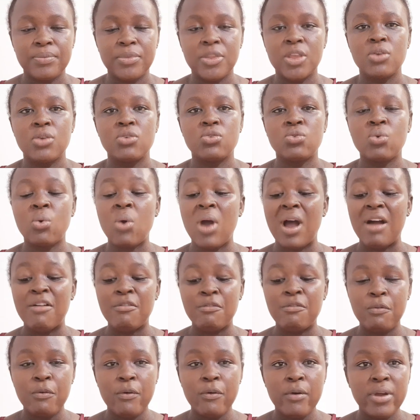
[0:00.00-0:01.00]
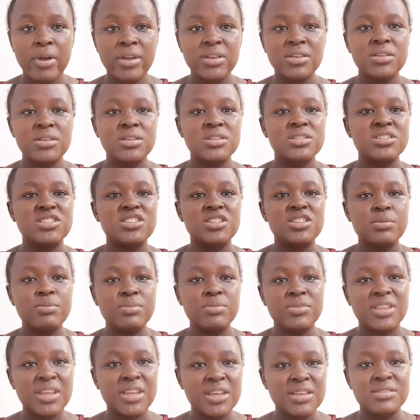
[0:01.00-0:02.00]
So avoid cheap
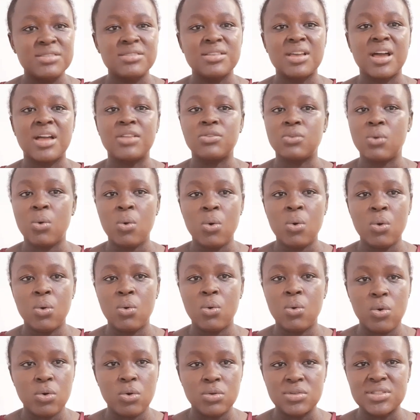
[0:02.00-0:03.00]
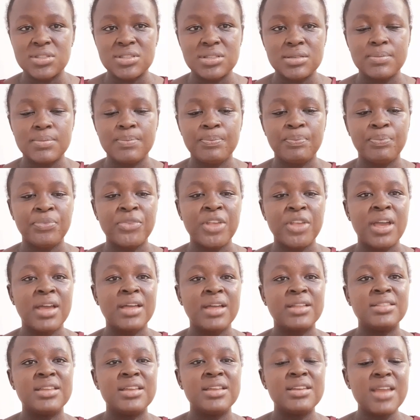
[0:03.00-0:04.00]
things at all costs.
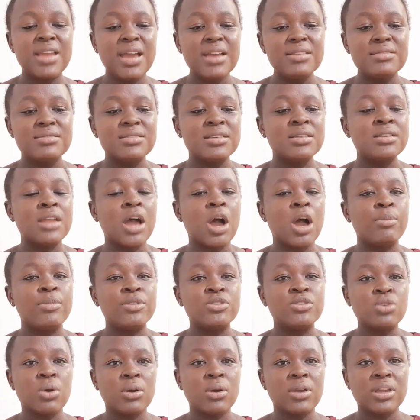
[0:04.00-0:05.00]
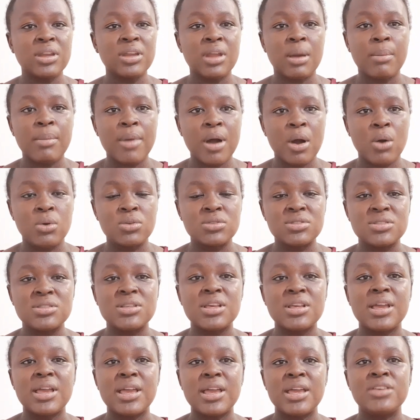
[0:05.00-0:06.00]
The next thing I'll be talking about
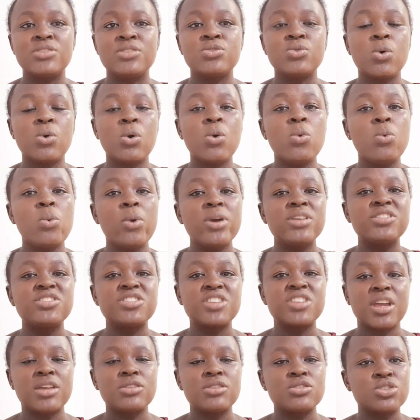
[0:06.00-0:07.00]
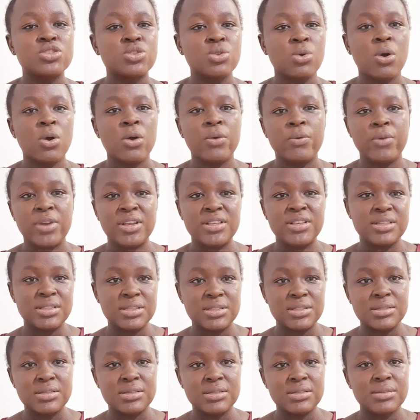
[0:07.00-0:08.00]
is always check store
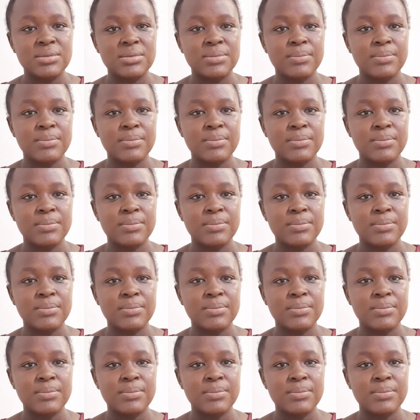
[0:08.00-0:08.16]
ratings.